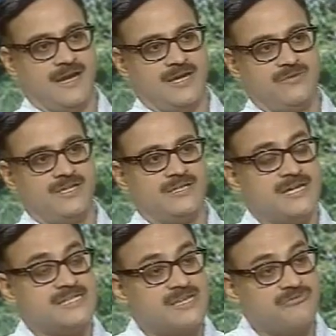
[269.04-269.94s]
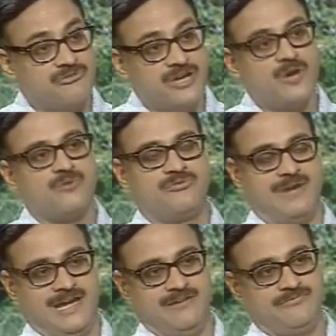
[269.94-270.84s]
Ayurveda is a way of
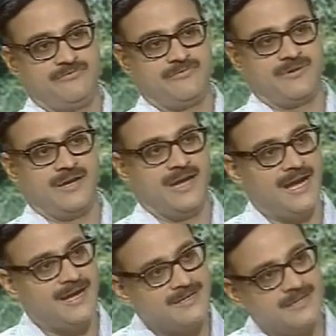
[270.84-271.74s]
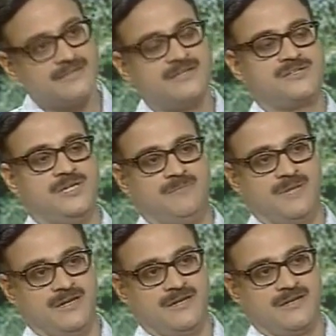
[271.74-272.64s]
life and the
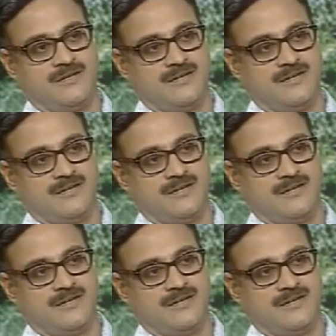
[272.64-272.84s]
treatment